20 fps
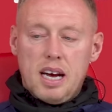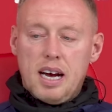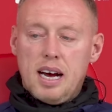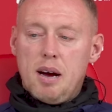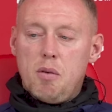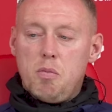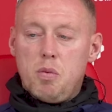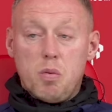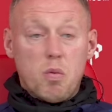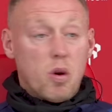
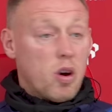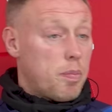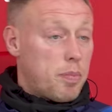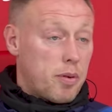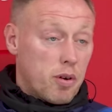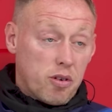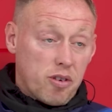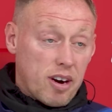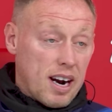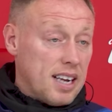Uh, we want to
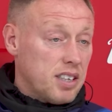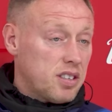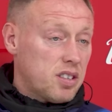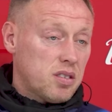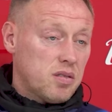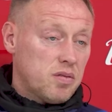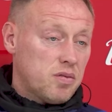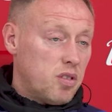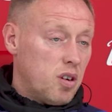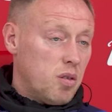
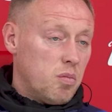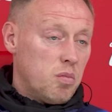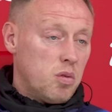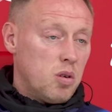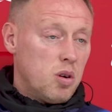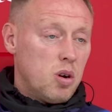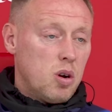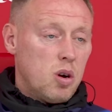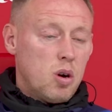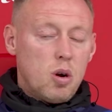progress from
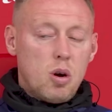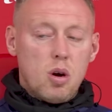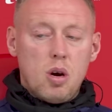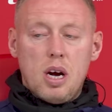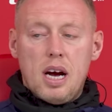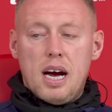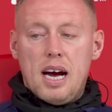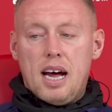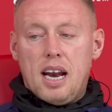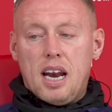
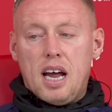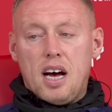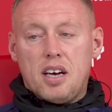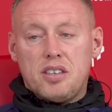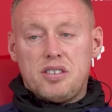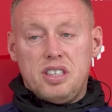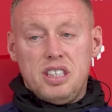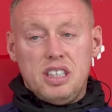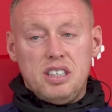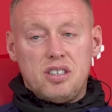uh,
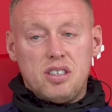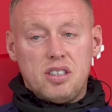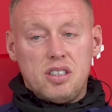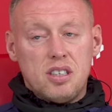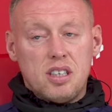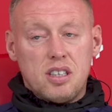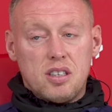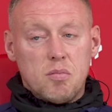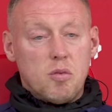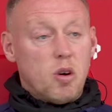last
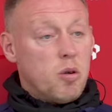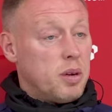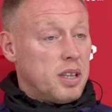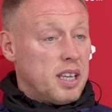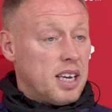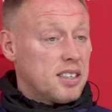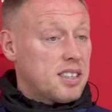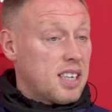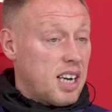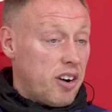season. At the moment
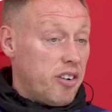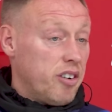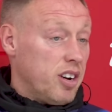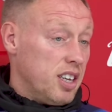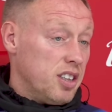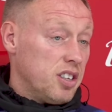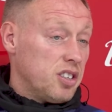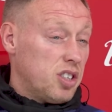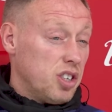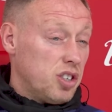that's
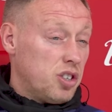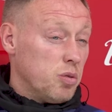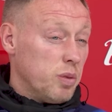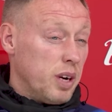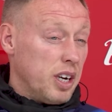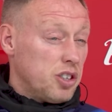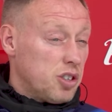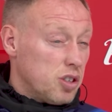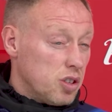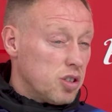currently the
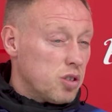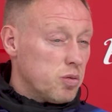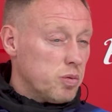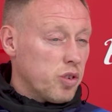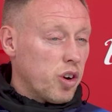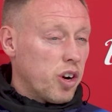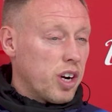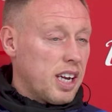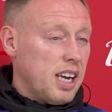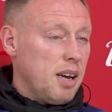situation, so
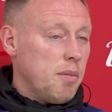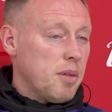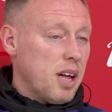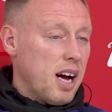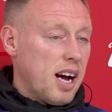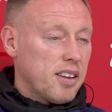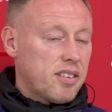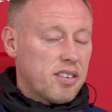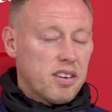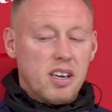we've got to keep
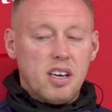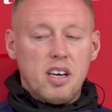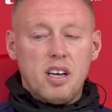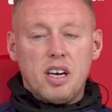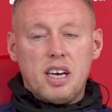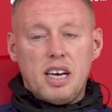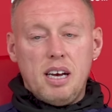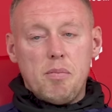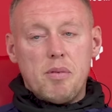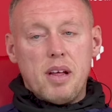that
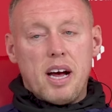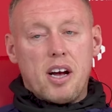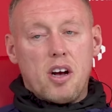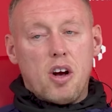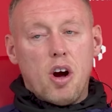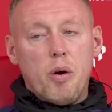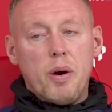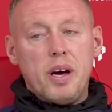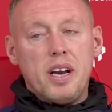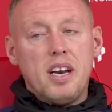keep that
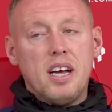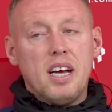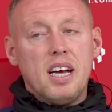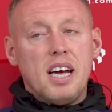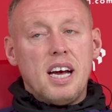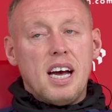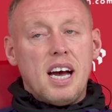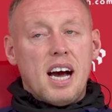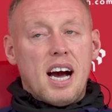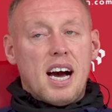going.
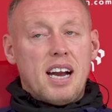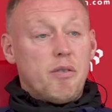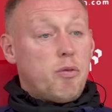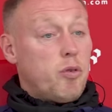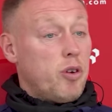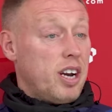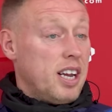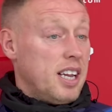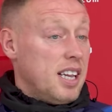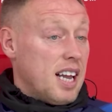And
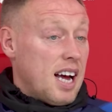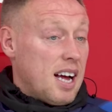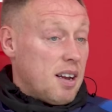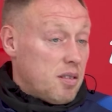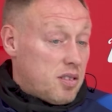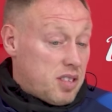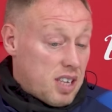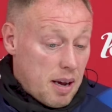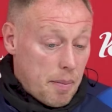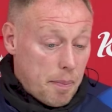if we're in
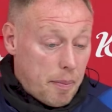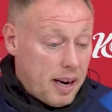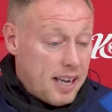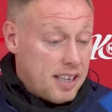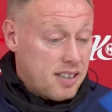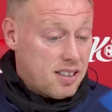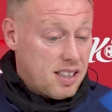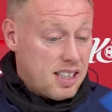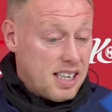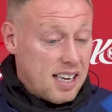that same
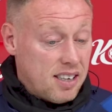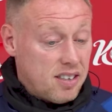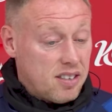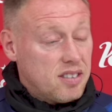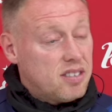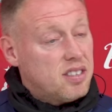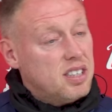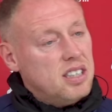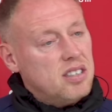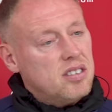place at the end of
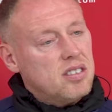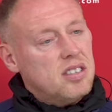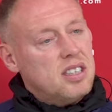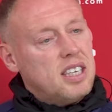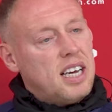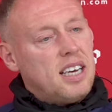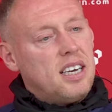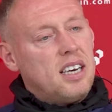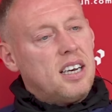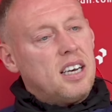the season,
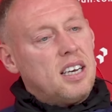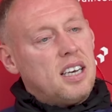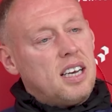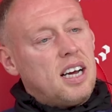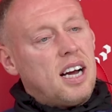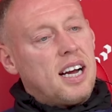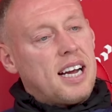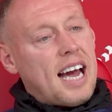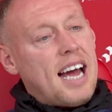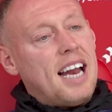then
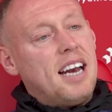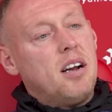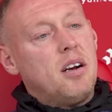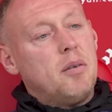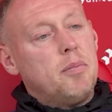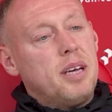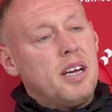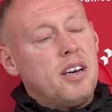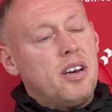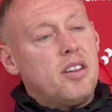again
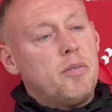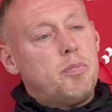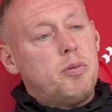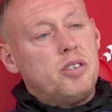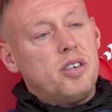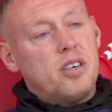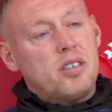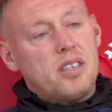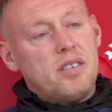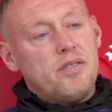it'll be another
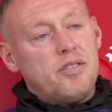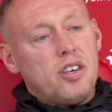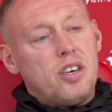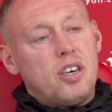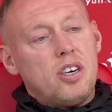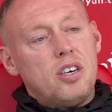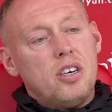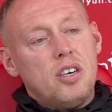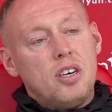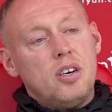productive
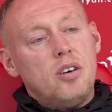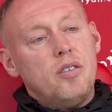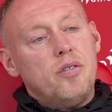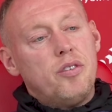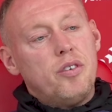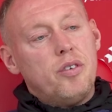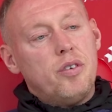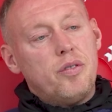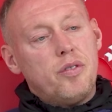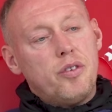year
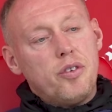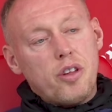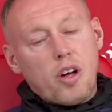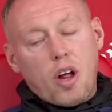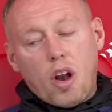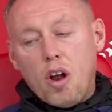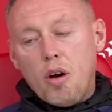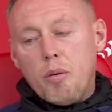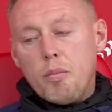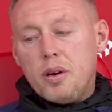for, for the
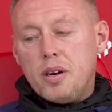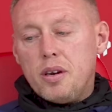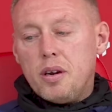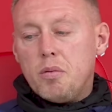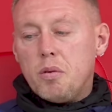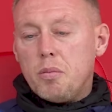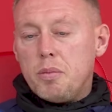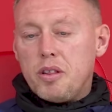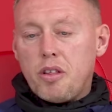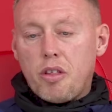club, and
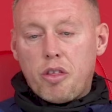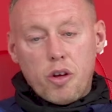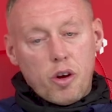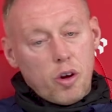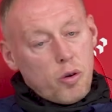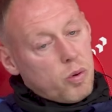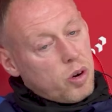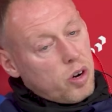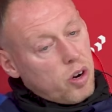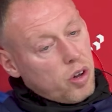it will be the
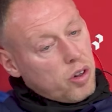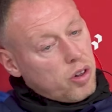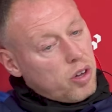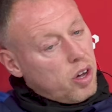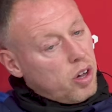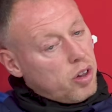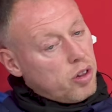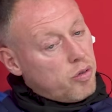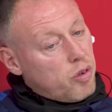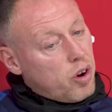third one
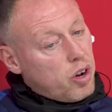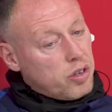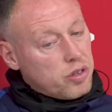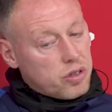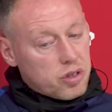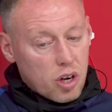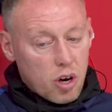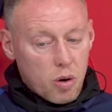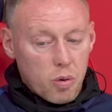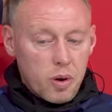on, on the run.
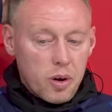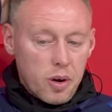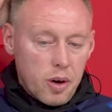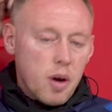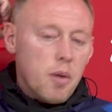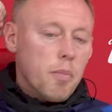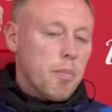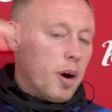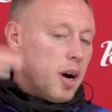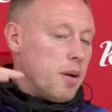So,
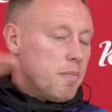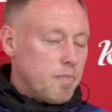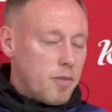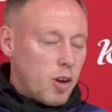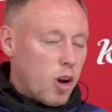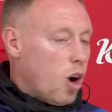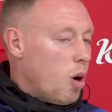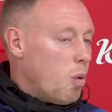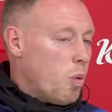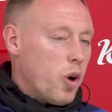but
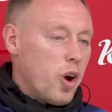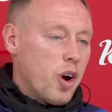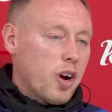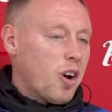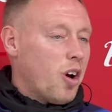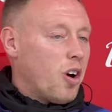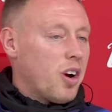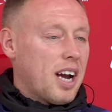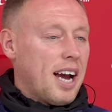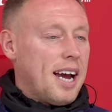a lot of
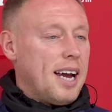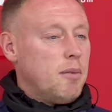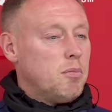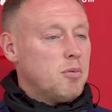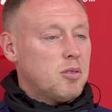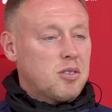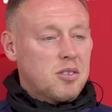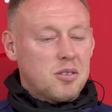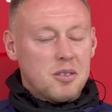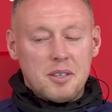work, a lot of
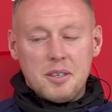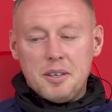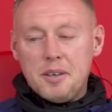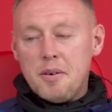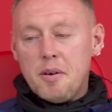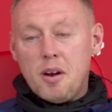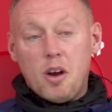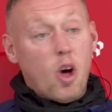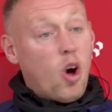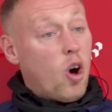games,
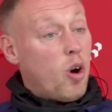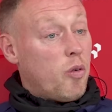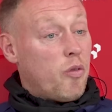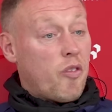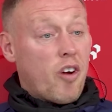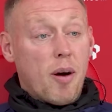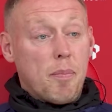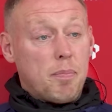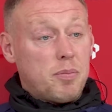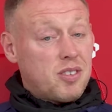a lot
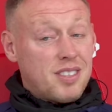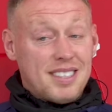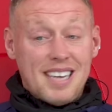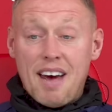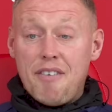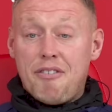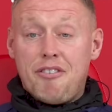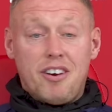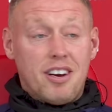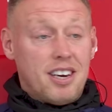of ups,
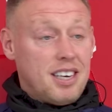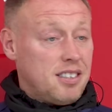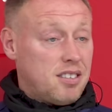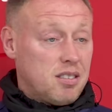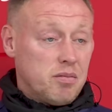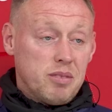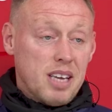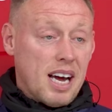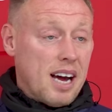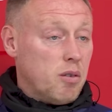definitely
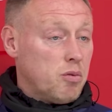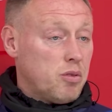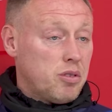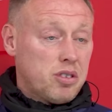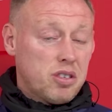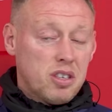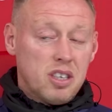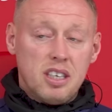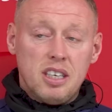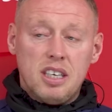some
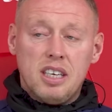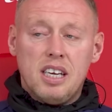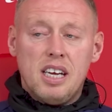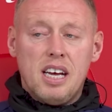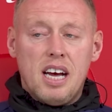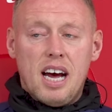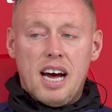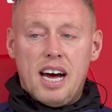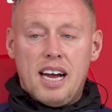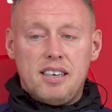downs,
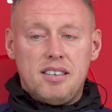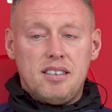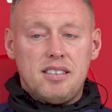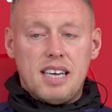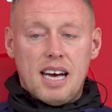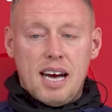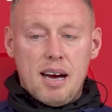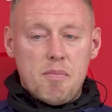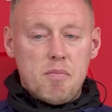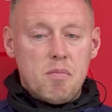
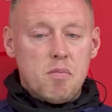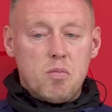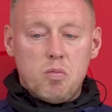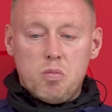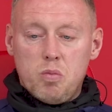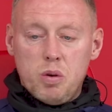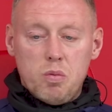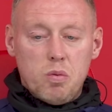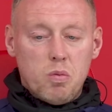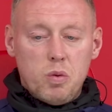and um,
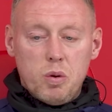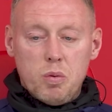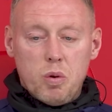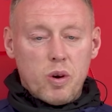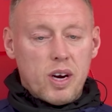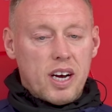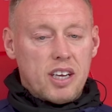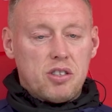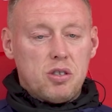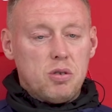we, we
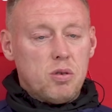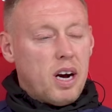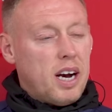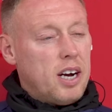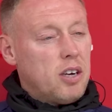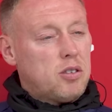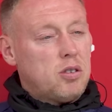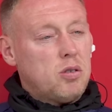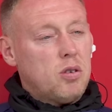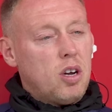won't get too
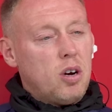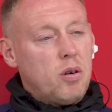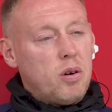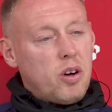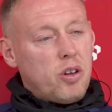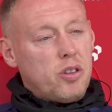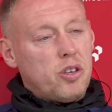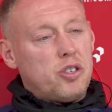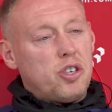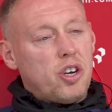high or too
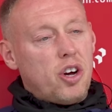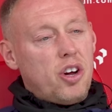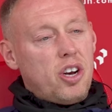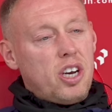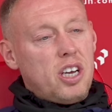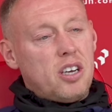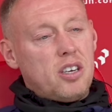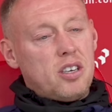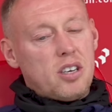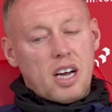low on the
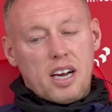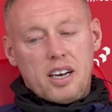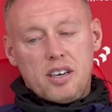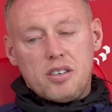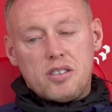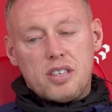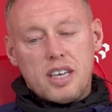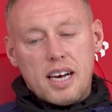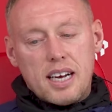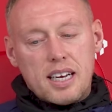journey and,
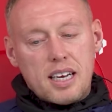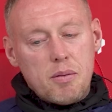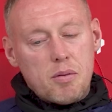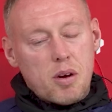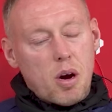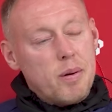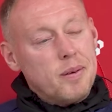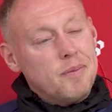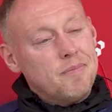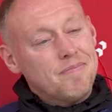and uh, keep
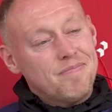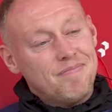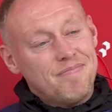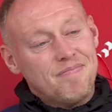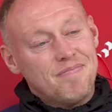going.